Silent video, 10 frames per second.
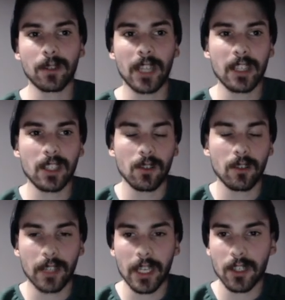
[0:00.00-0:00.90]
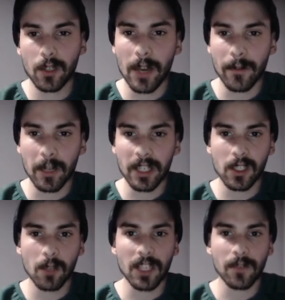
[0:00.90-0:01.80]
Thank you everybody
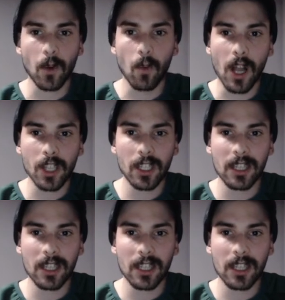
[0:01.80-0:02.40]
so much for watching,